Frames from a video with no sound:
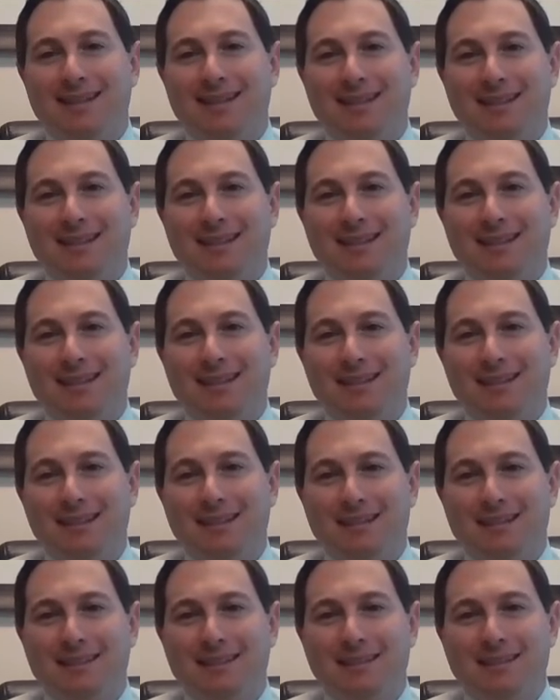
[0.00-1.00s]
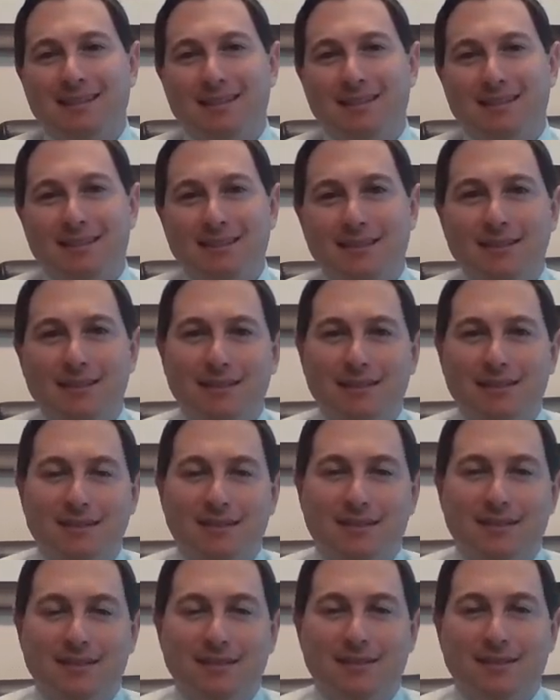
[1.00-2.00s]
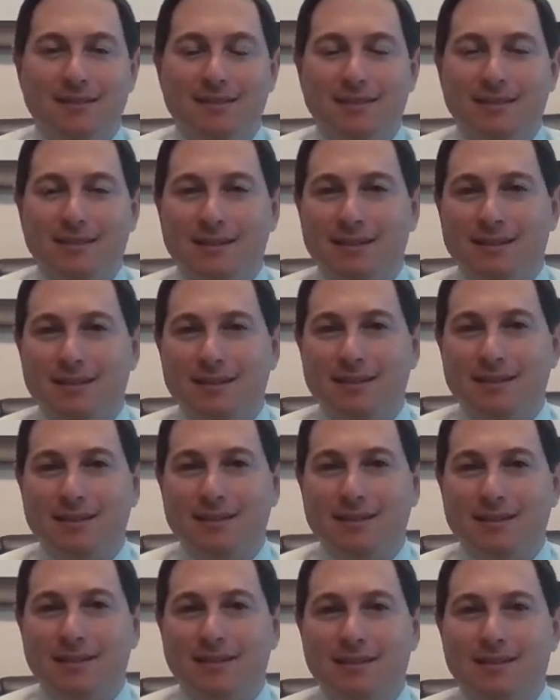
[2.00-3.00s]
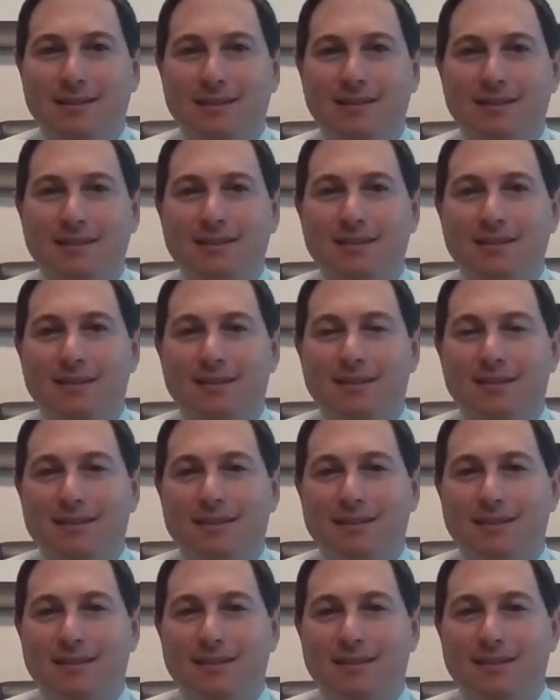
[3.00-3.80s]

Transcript: (not speaking)